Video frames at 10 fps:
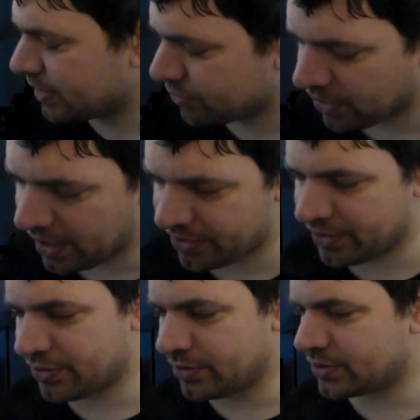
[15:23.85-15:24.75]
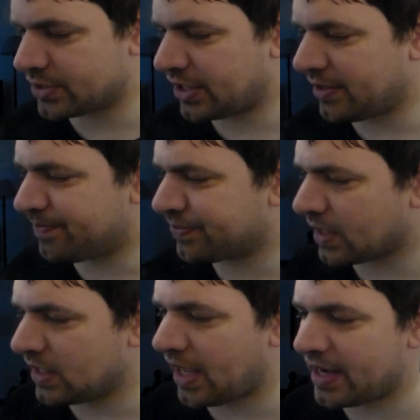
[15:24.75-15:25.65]
rather, that
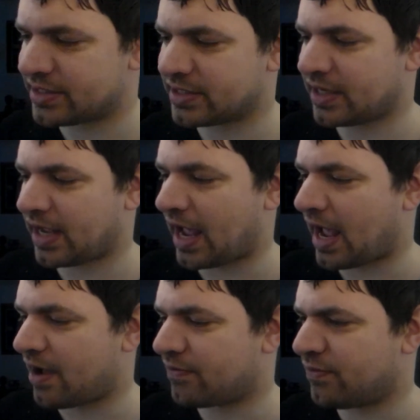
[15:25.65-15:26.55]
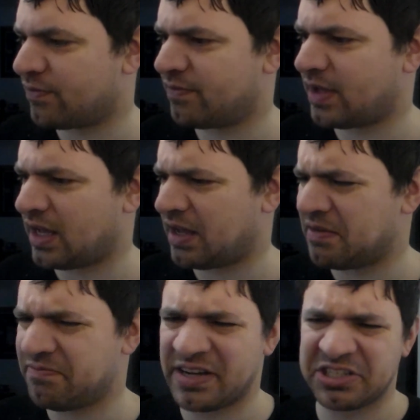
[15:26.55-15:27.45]
like to have
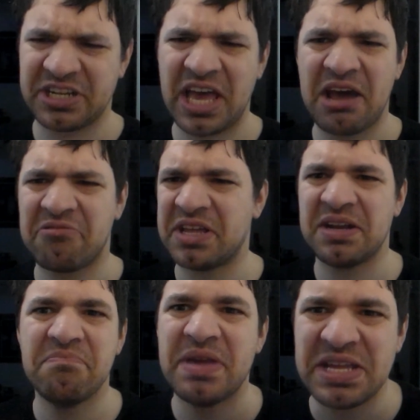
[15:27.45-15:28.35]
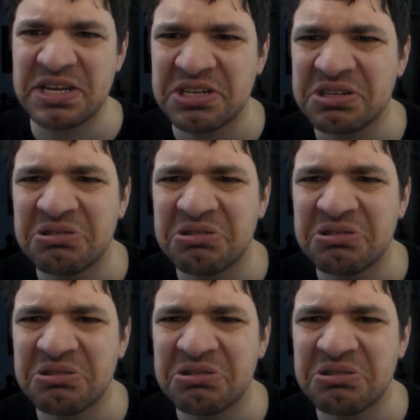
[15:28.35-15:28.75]
vegetarian meat,